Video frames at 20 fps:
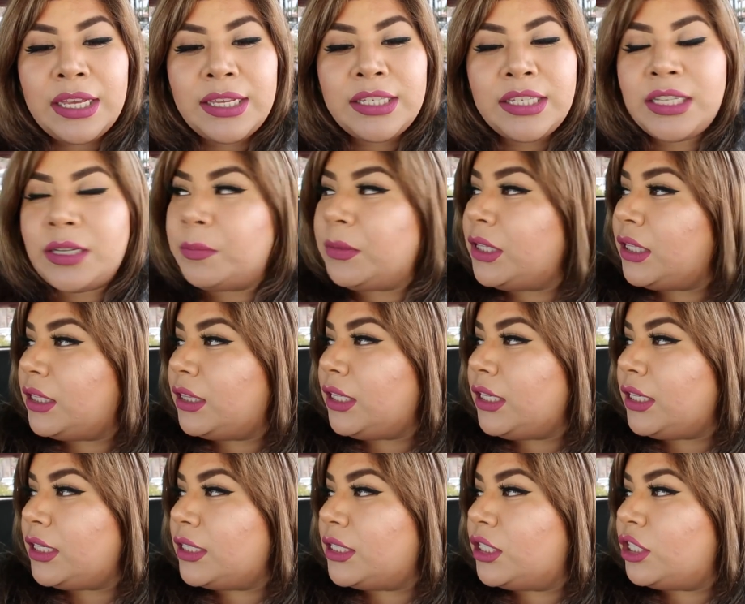some of the
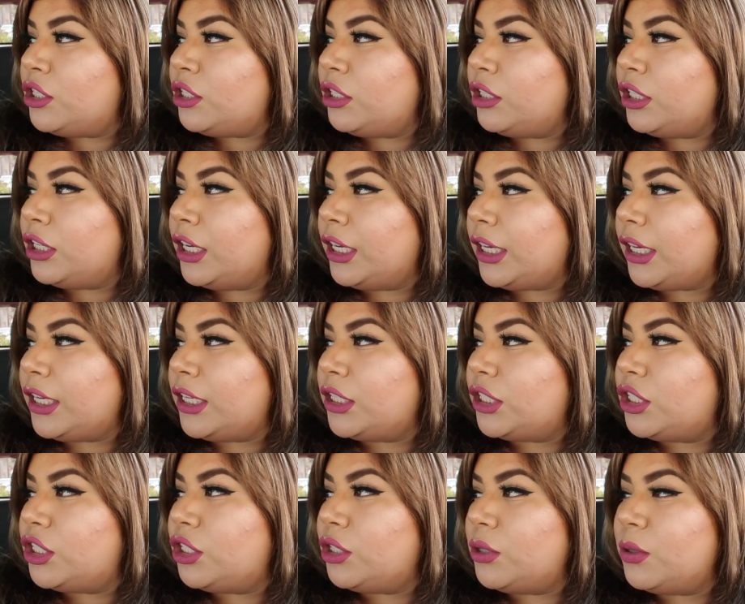things to look
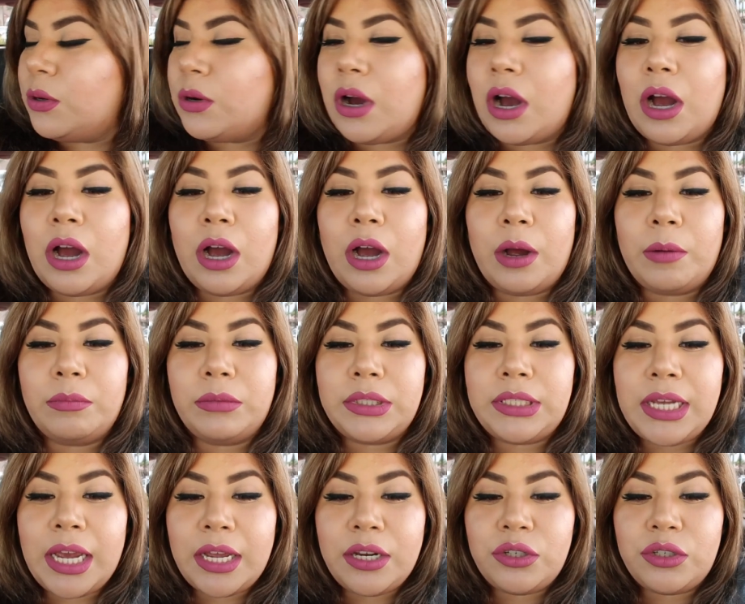into
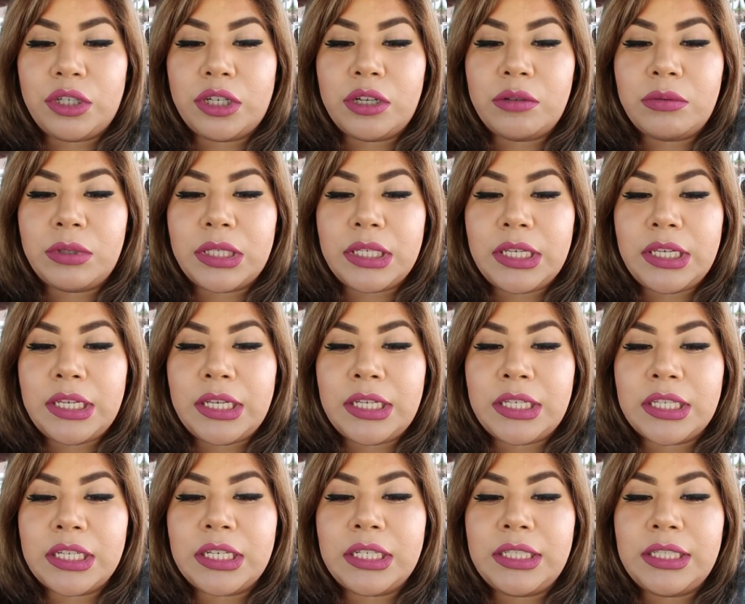tantrums
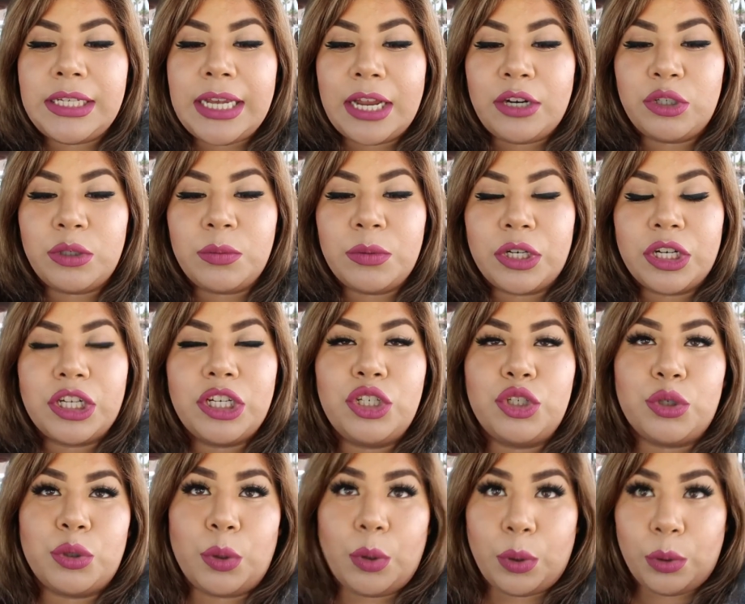is tantrums are
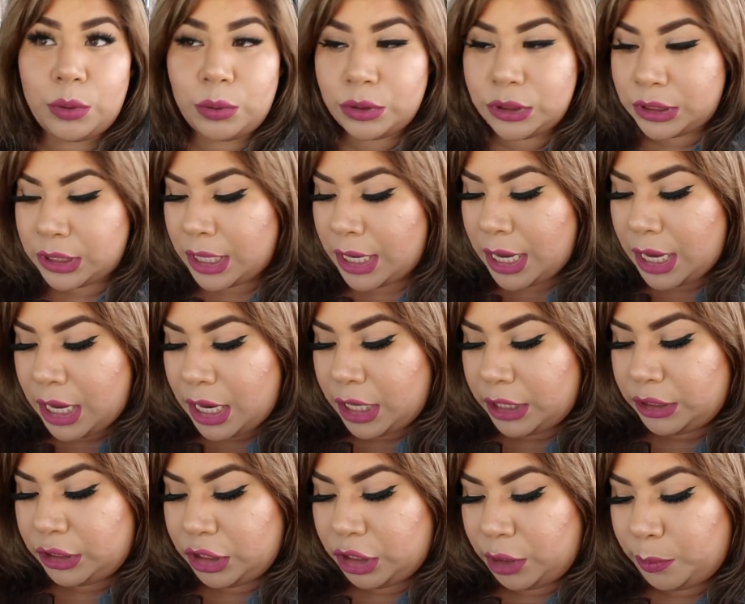controlled,
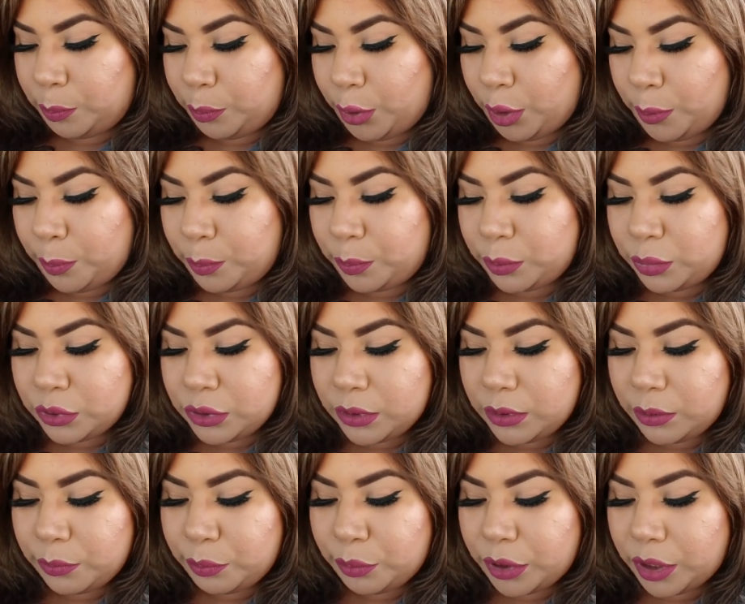they're
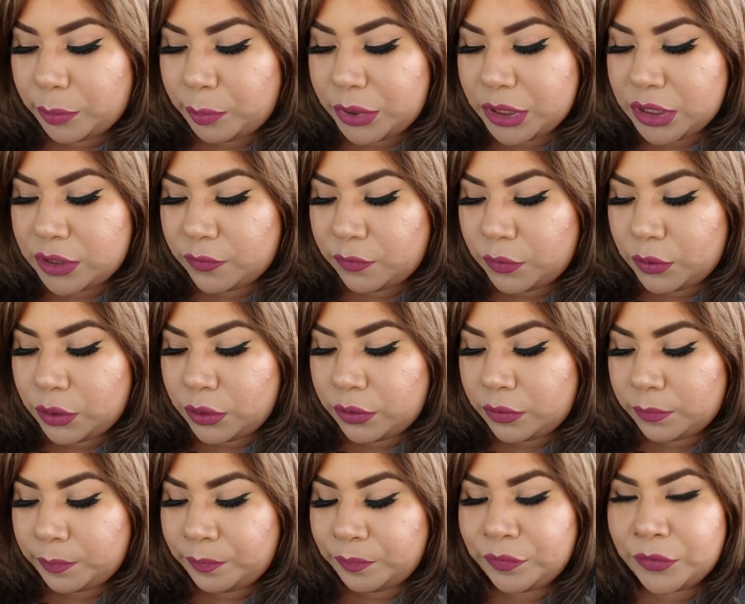
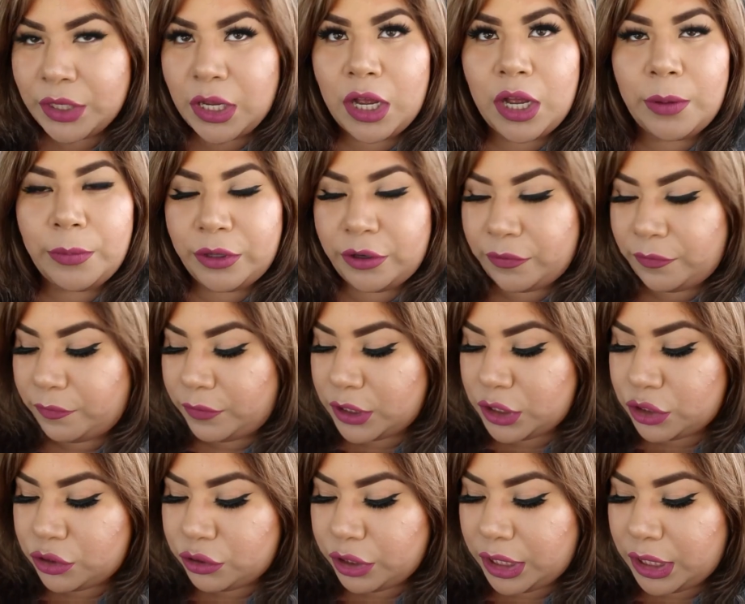purposeful, they're
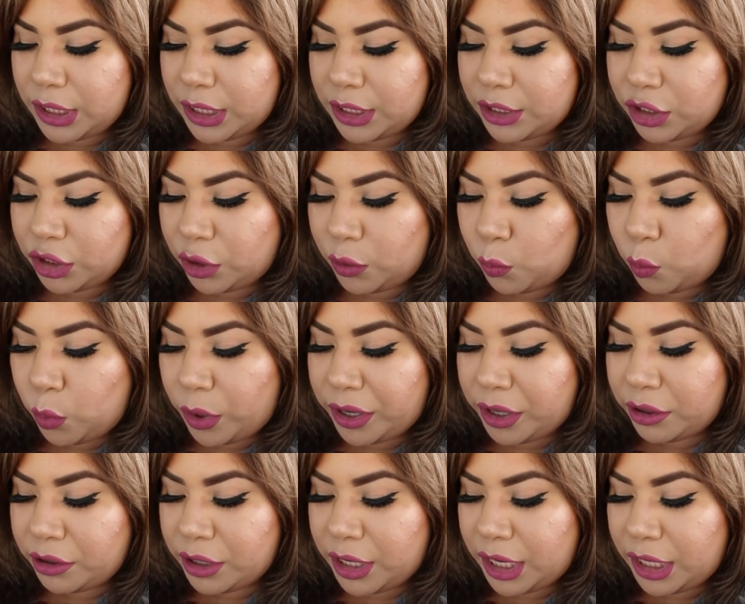frustrated, they're
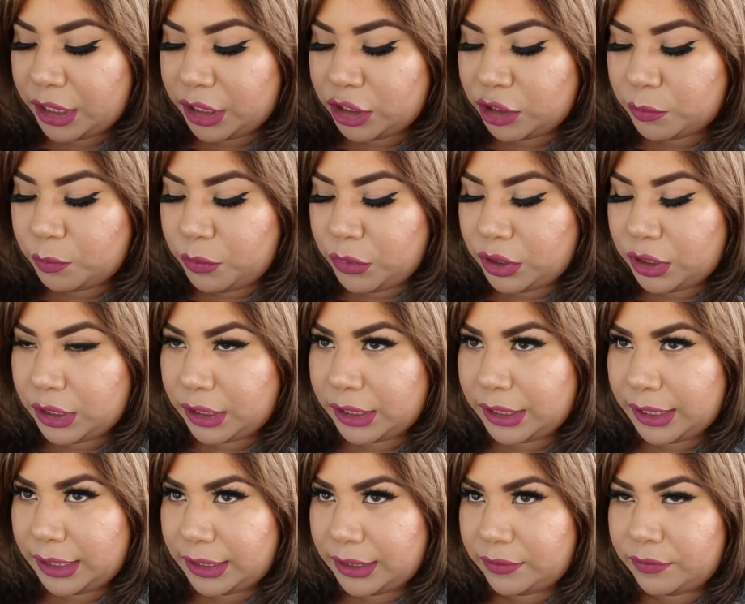aware and
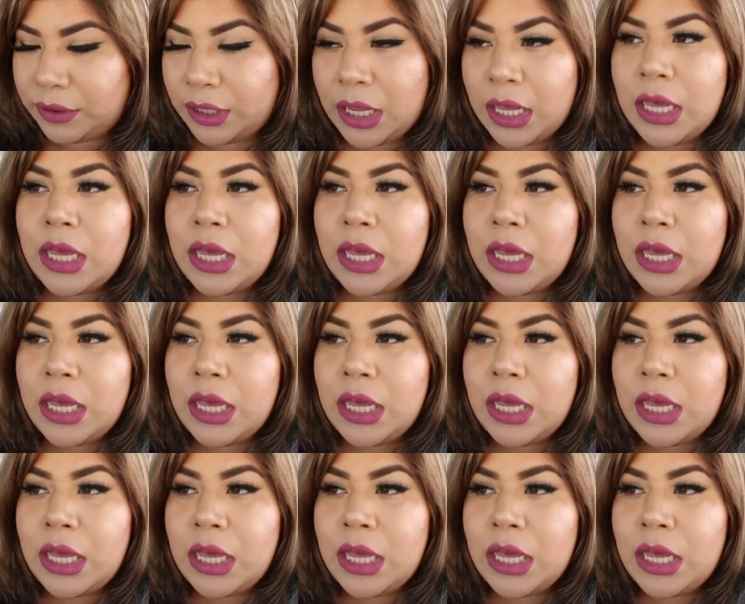communicative,